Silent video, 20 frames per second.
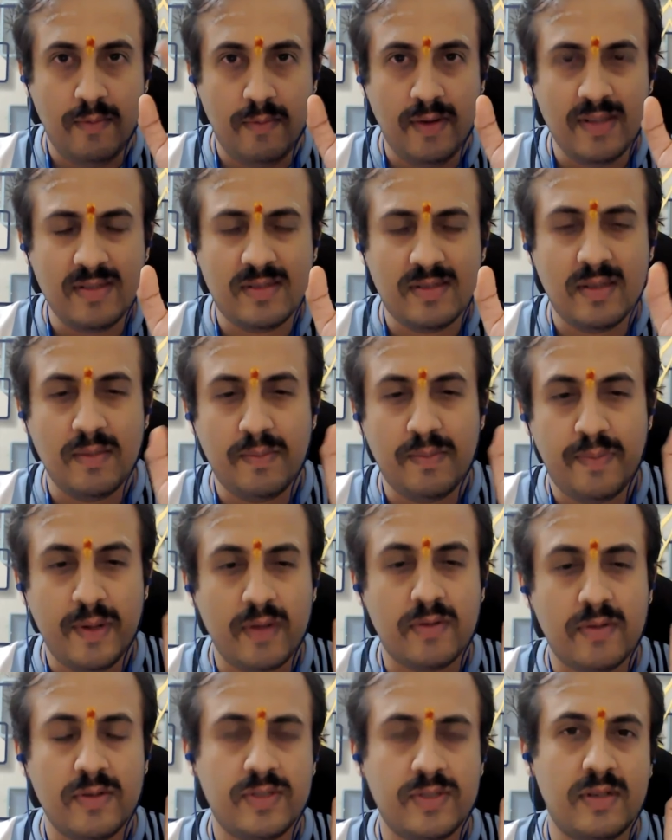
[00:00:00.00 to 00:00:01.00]
One
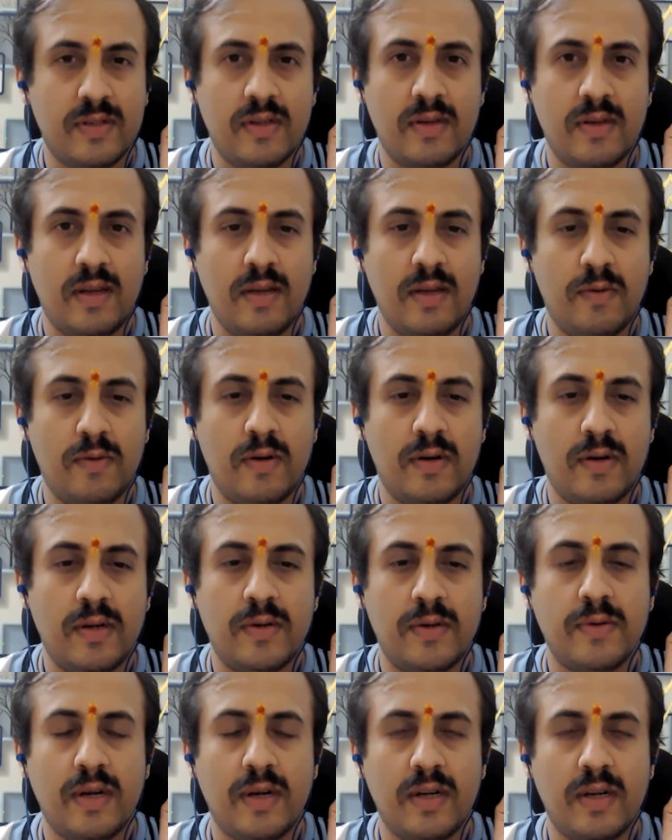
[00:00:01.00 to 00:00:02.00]
simple question I
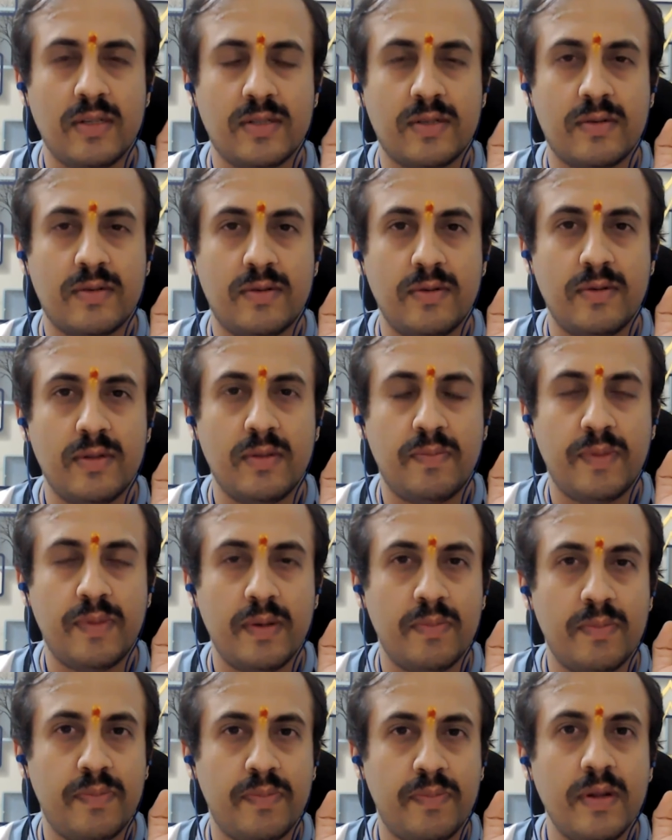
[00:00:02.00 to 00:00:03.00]
wanted to ask to the
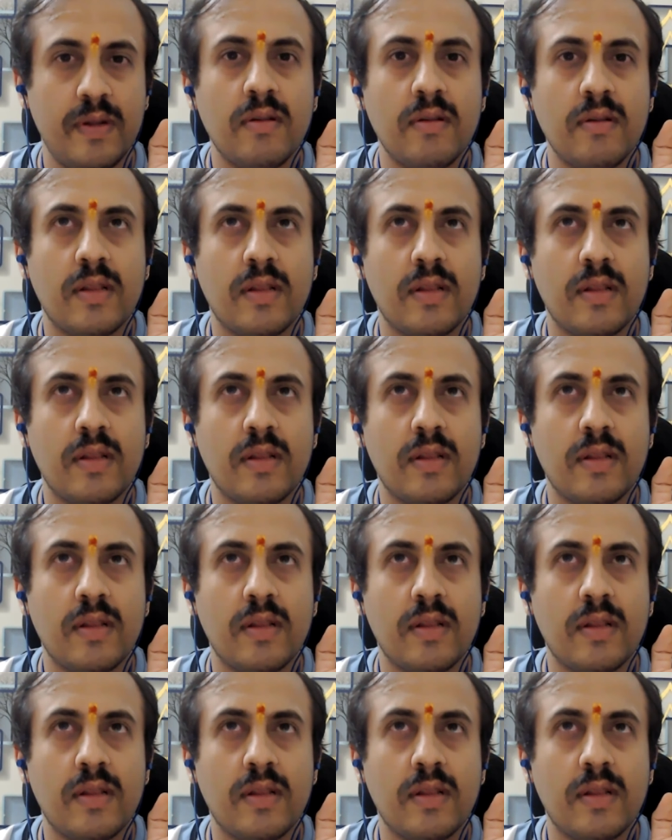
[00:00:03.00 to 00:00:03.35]
people,